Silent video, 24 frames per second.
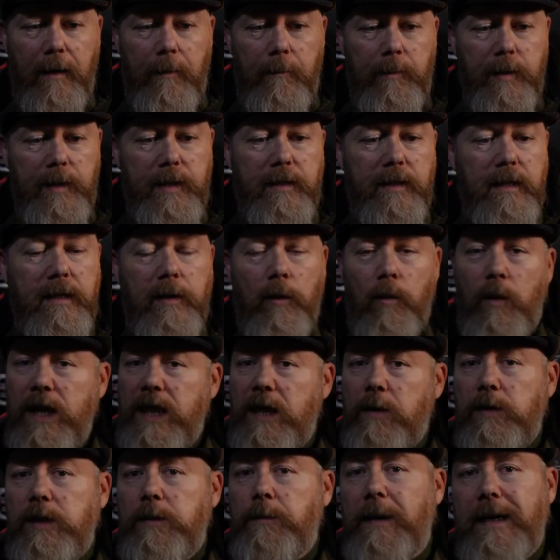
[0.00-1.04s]
But the way
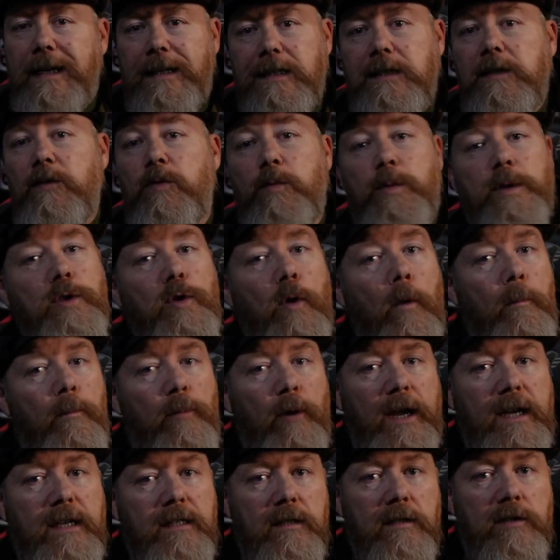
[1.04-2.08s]
they were speaking is if it was no
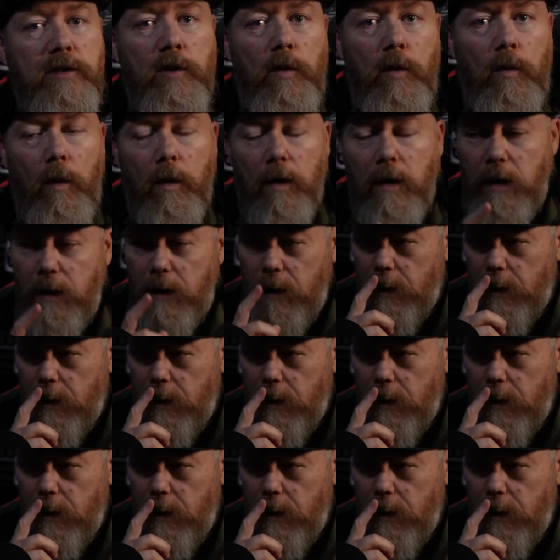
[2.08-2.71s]
brakes at all.